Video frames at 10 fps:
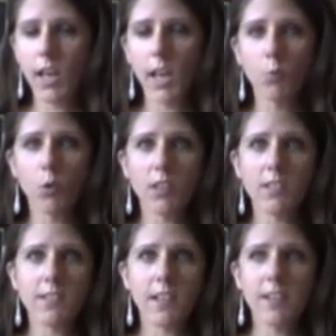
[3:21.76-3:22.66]
And what
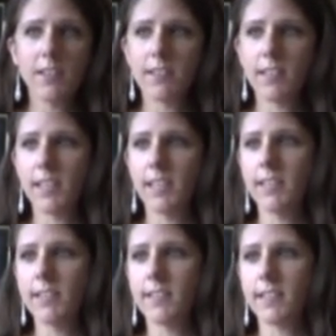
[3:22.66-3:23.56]
this does
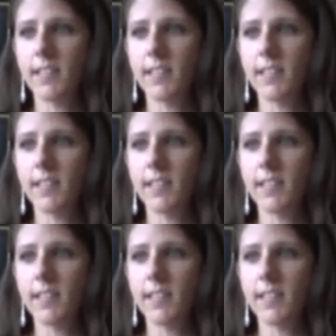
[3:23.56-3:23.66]
is